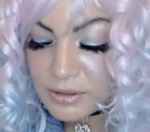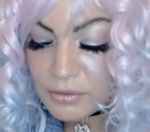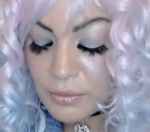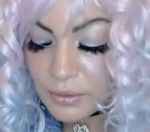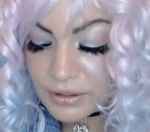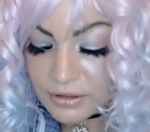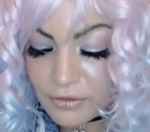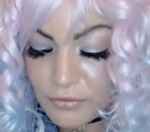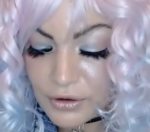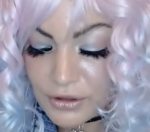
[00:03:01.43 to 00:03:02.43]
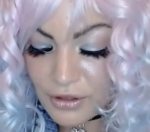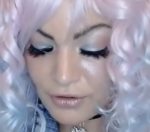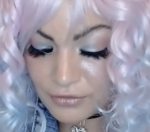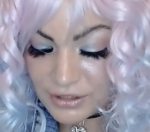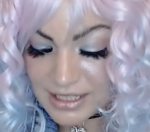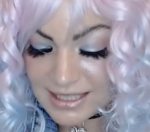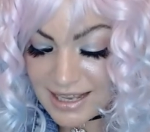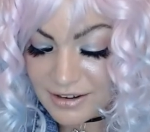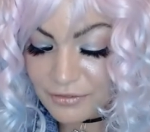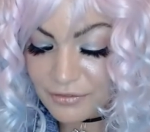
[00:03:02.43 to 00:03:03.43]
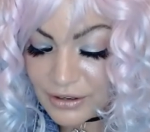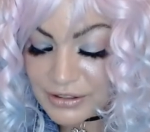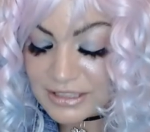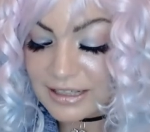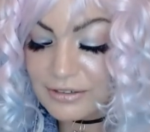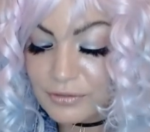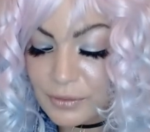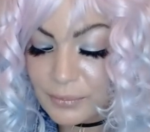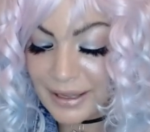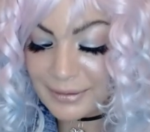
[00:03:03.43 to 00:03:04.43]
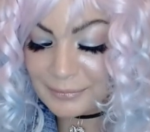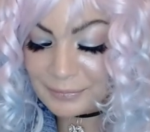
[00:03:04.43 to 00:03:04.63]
rewarded for your thoughtfulness in a very delightful way.